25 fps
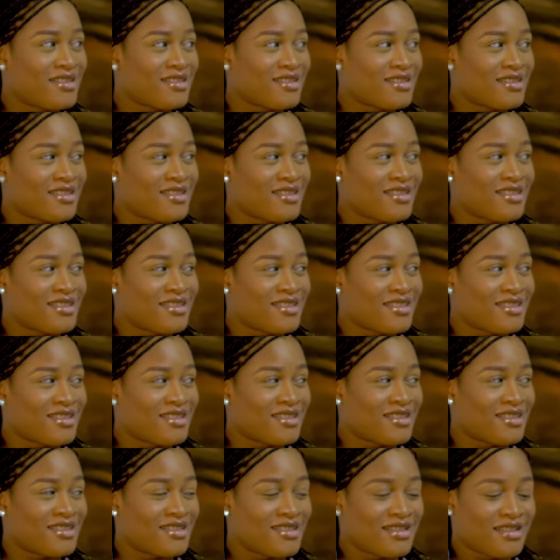
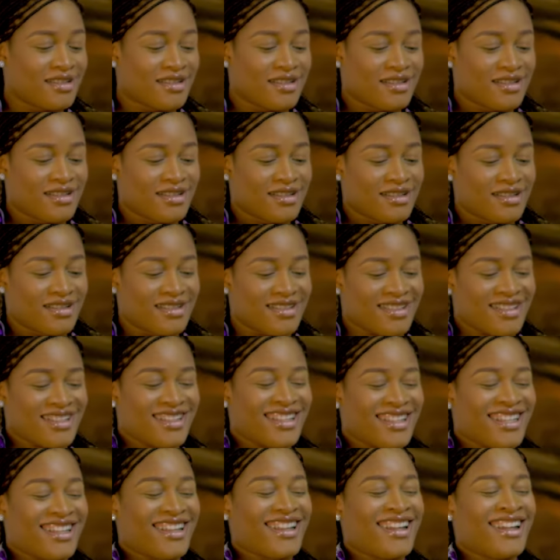
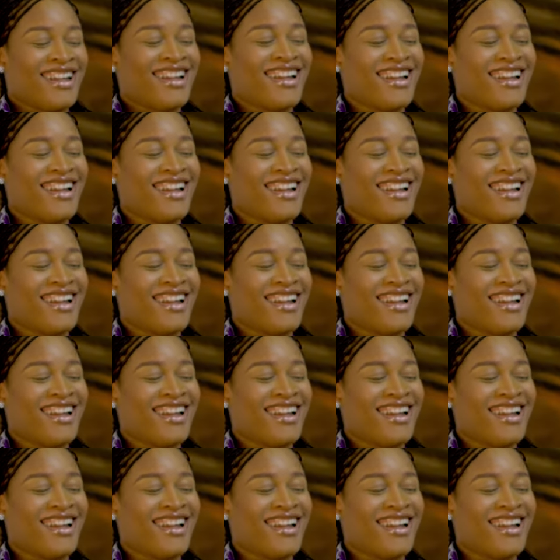[no speech]